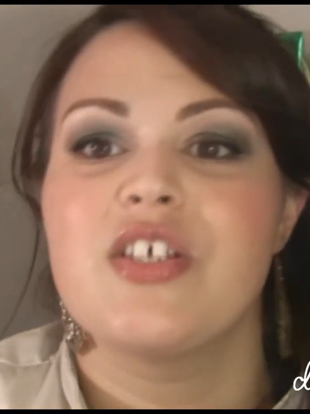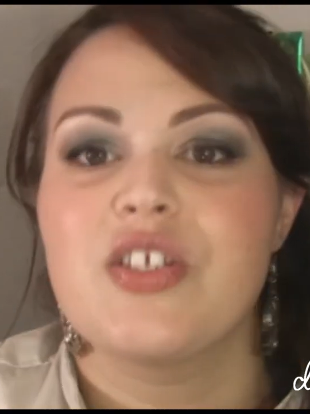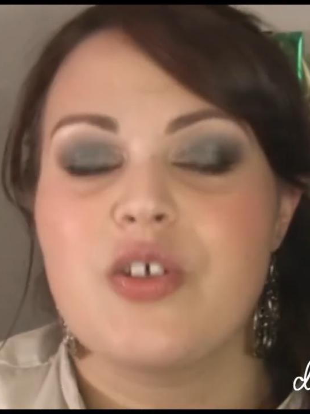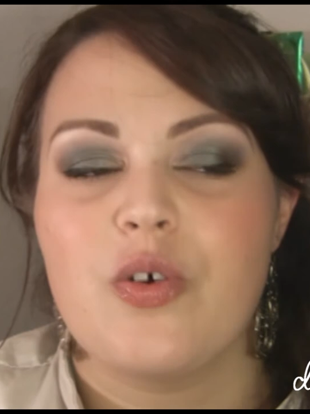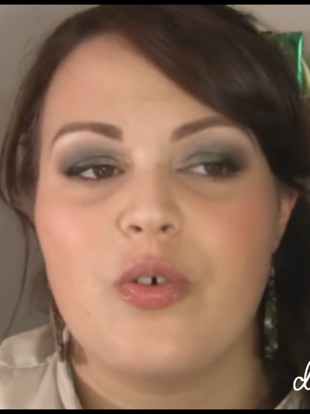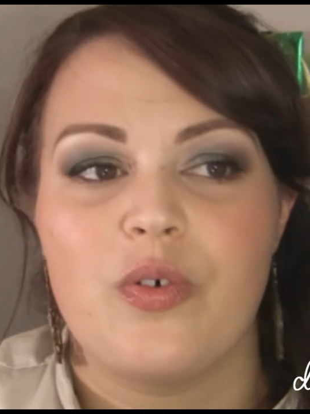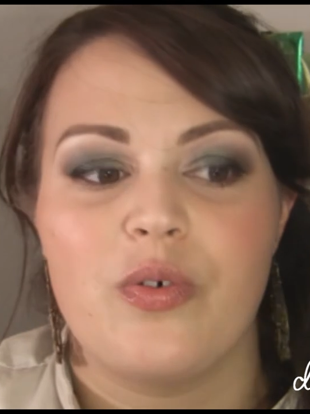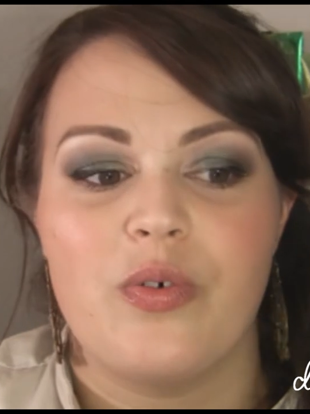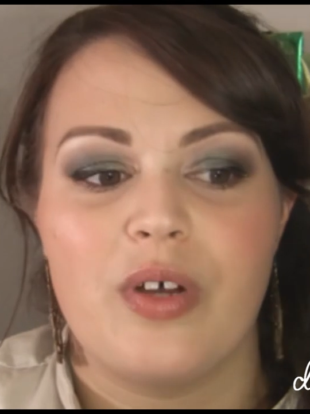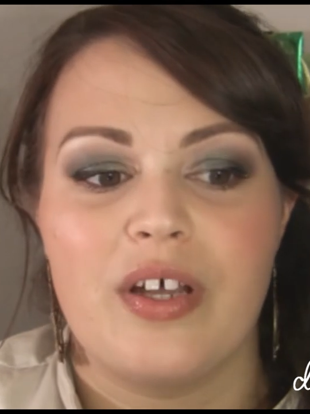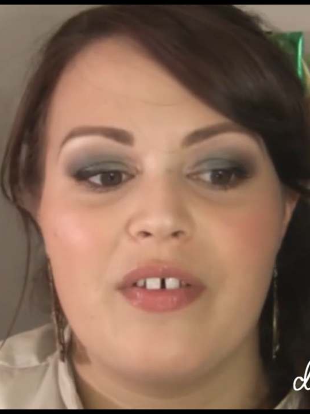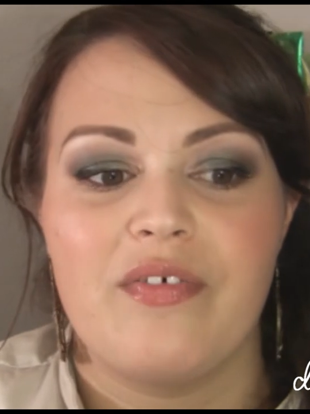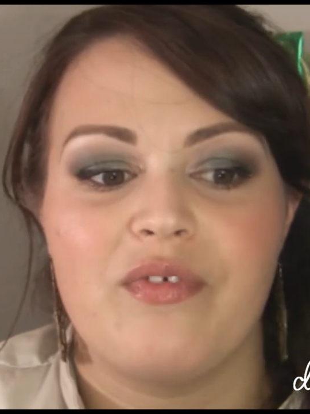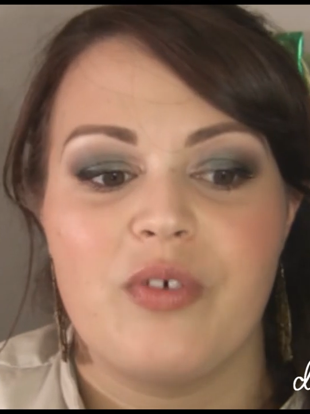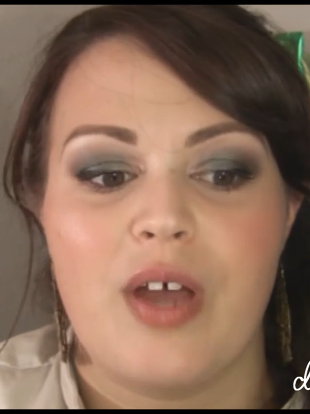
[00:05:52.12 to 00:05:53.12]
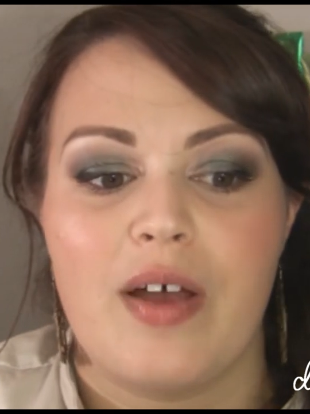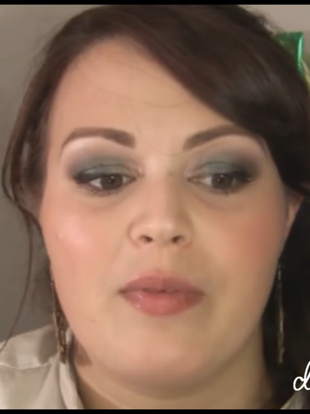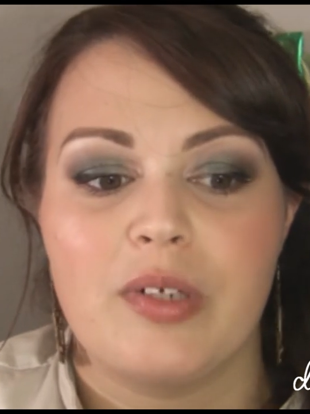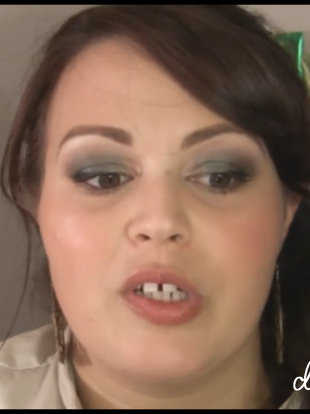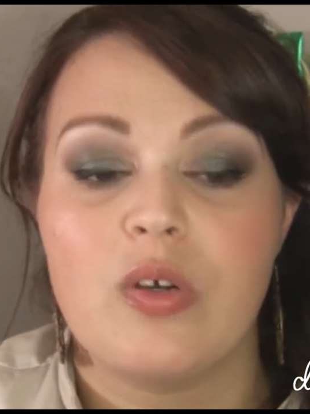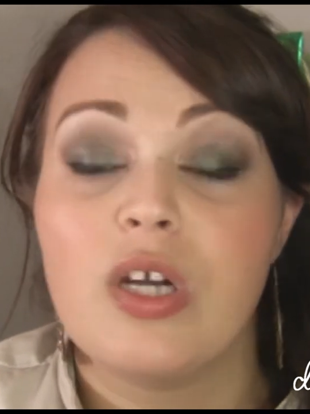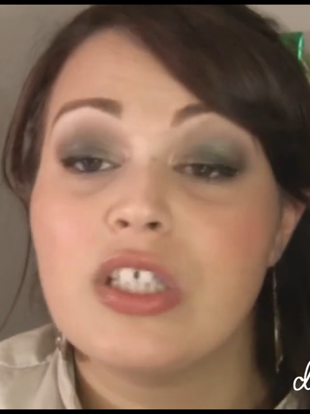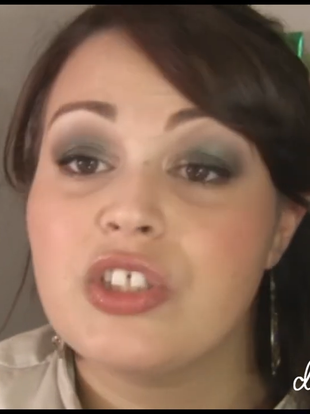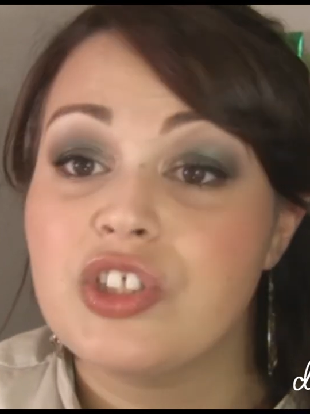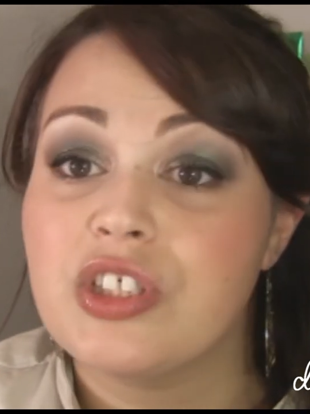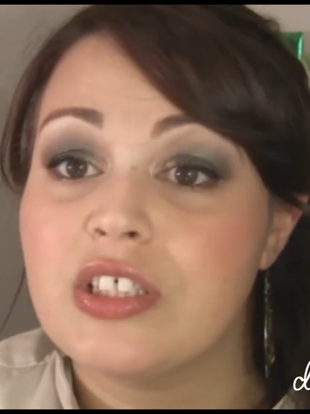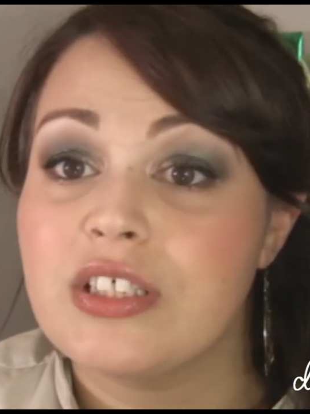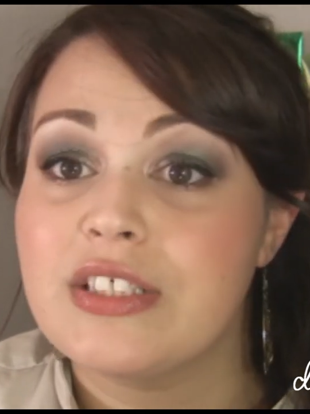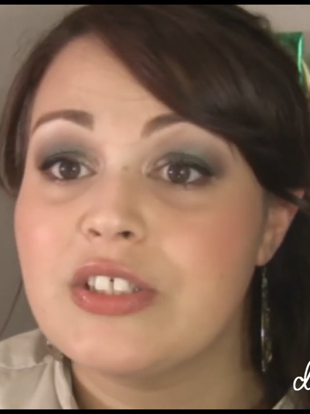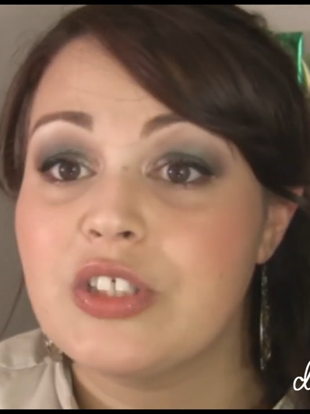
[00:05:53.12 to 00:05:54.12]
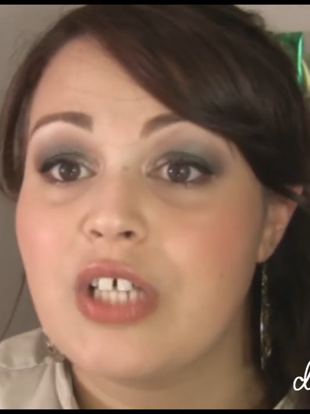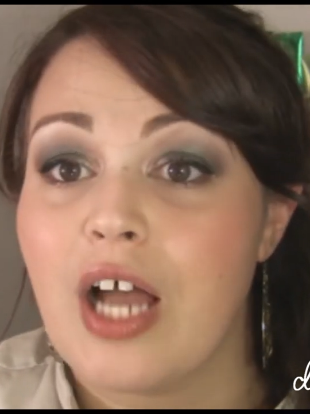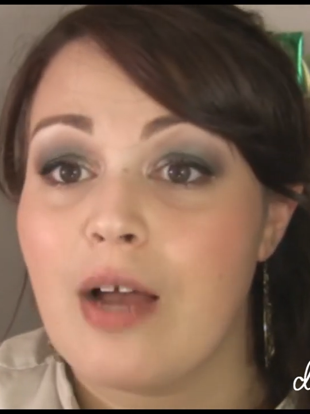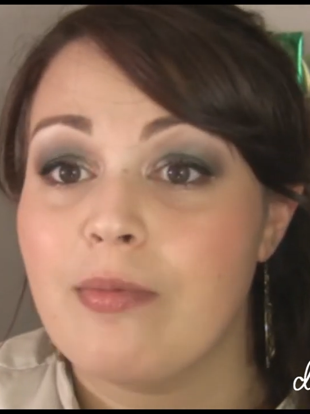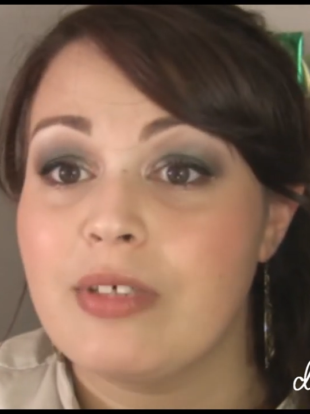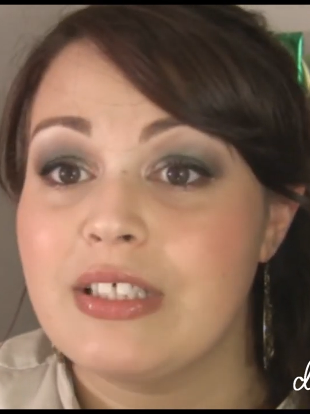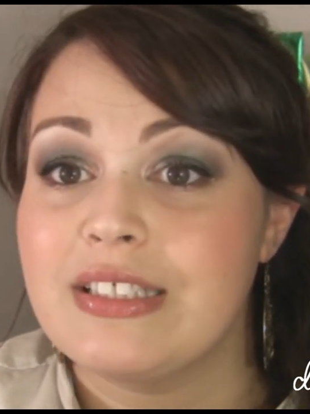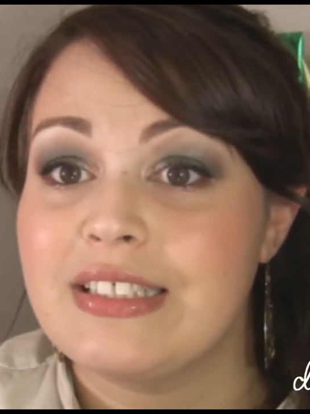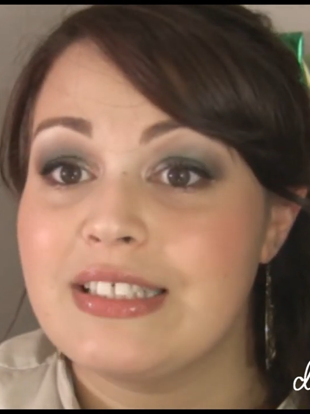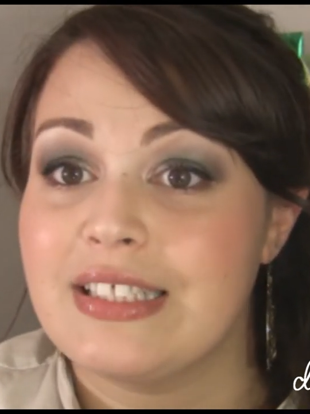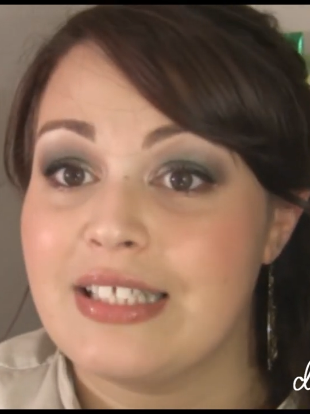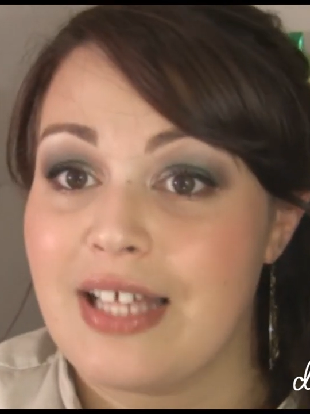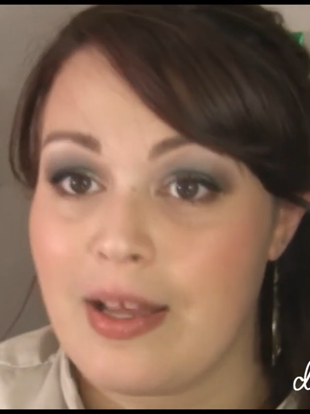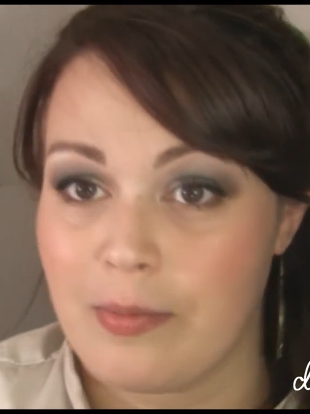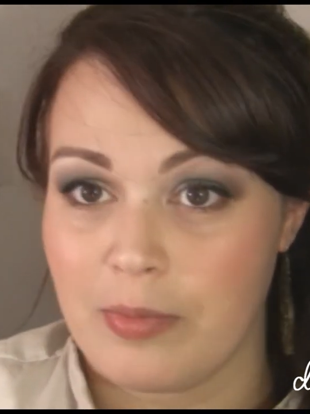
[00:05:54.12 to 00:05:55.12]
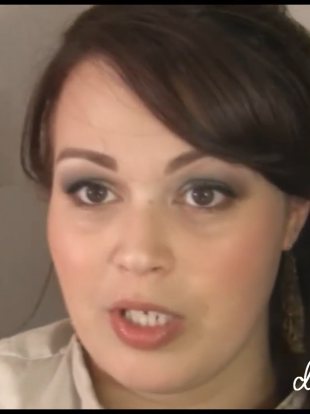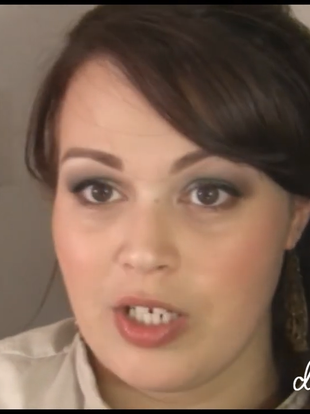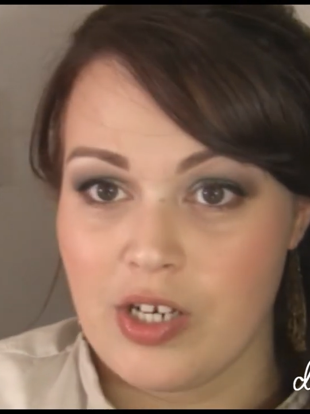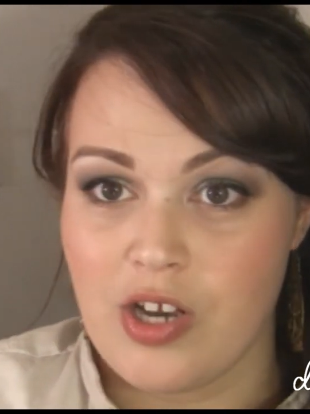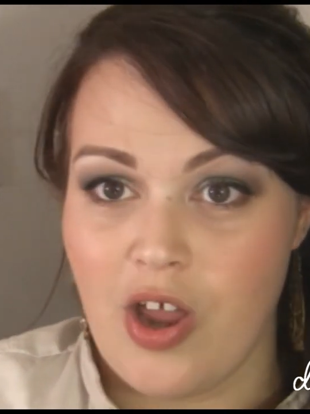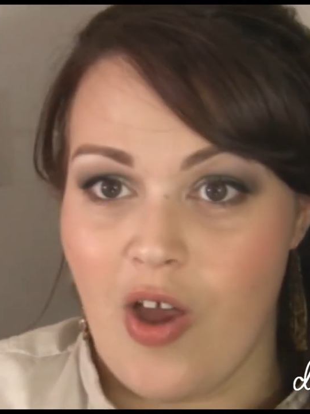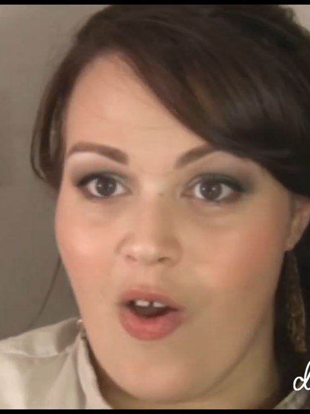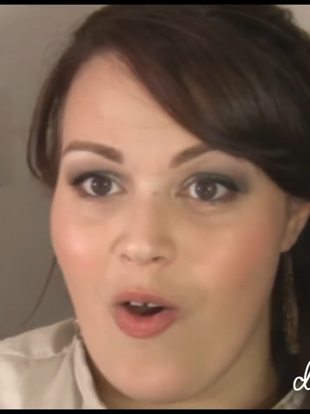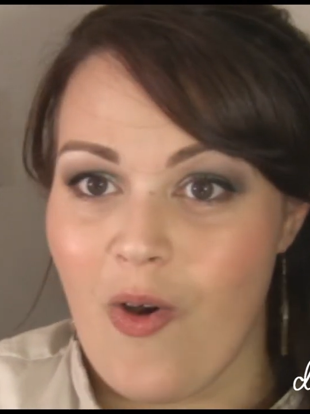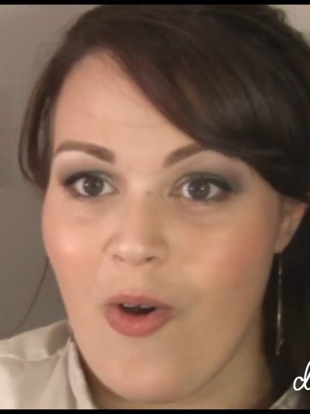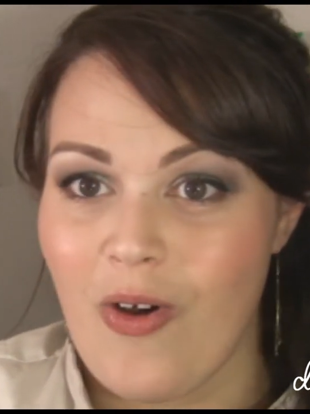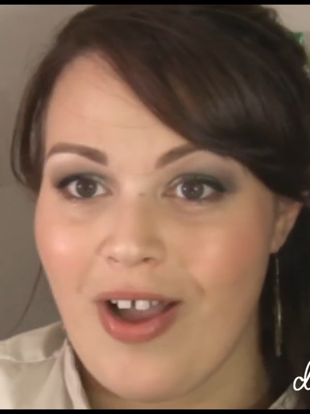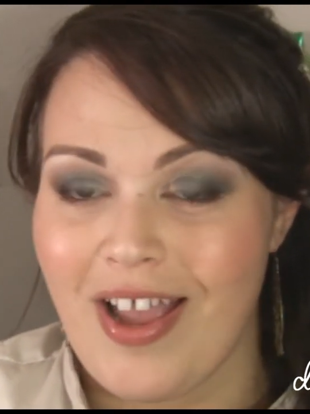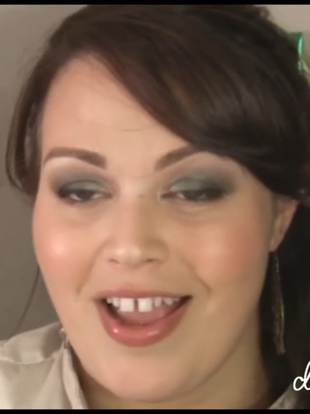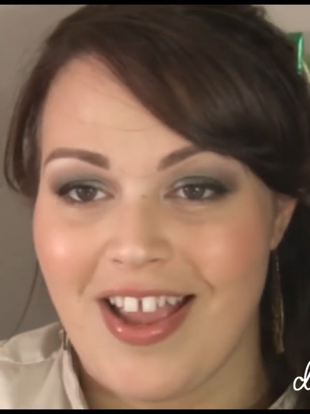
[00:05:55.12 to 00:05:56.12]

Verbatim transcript: So if you have any questions or comments, let me know,